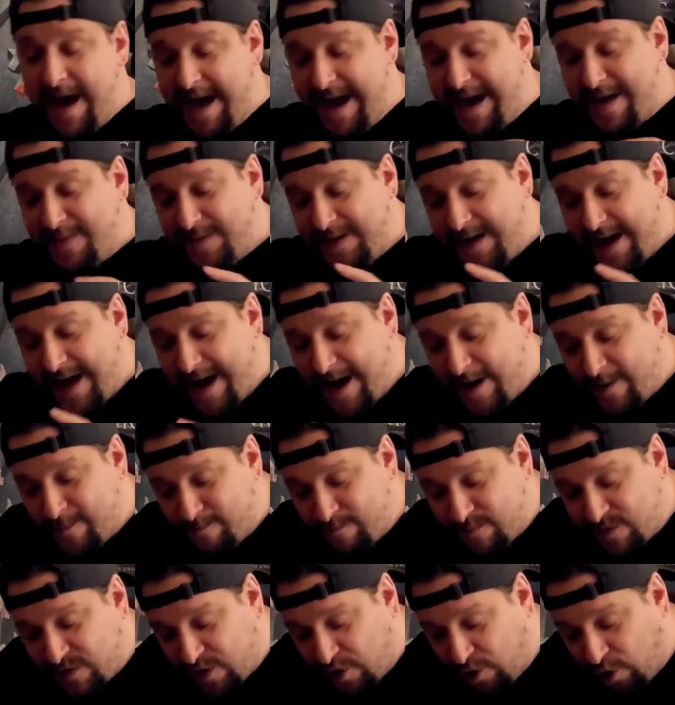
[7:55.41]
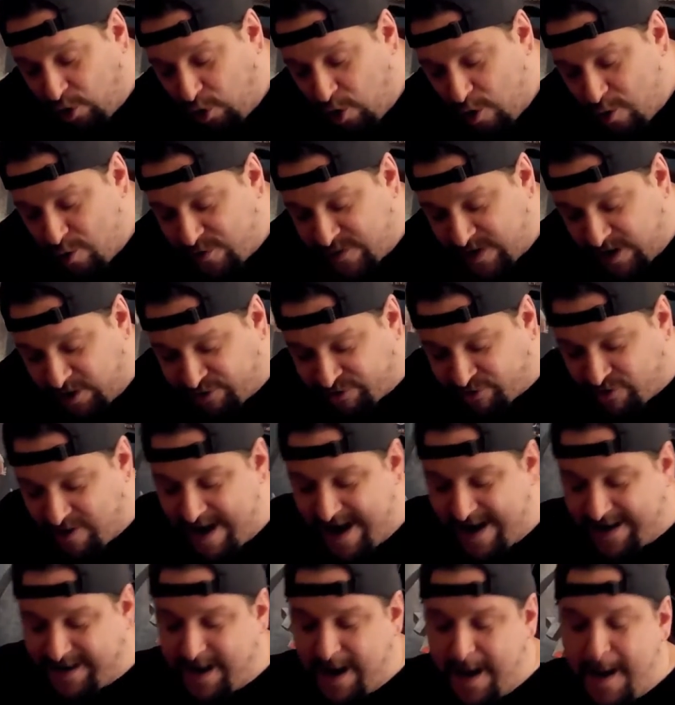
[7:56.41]
and the album's closing
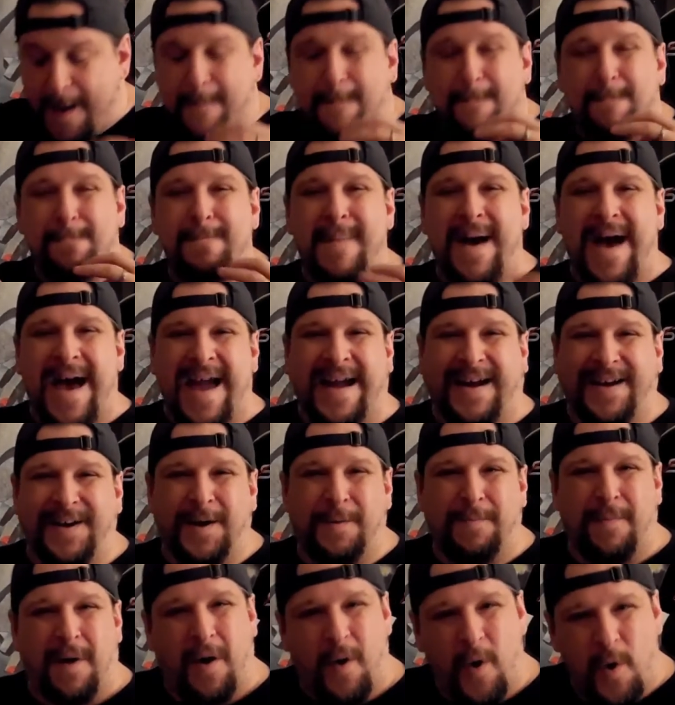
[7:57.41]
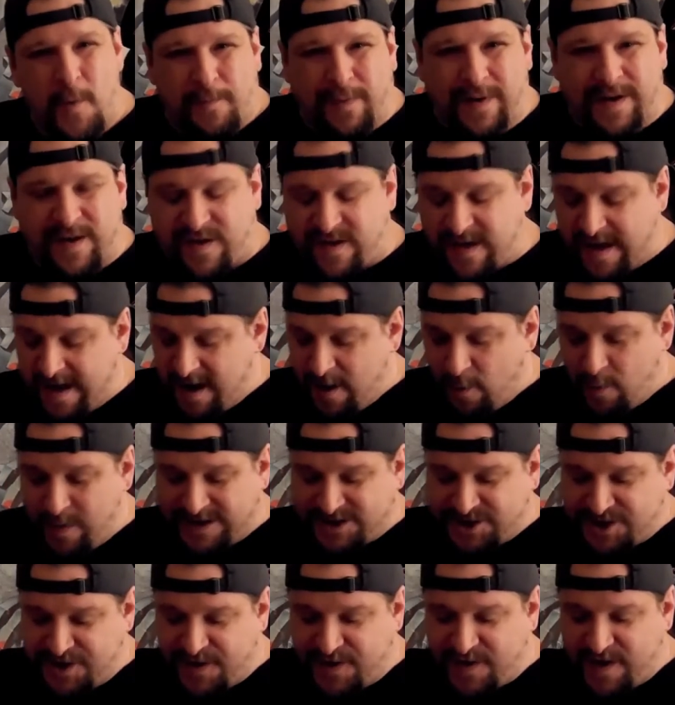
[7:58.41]
track, Magnum Opus,
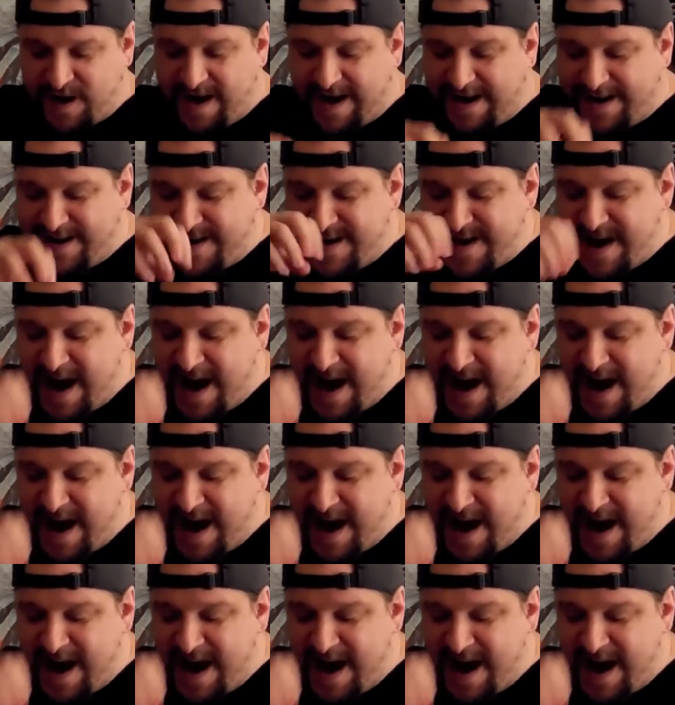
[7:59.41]
which is a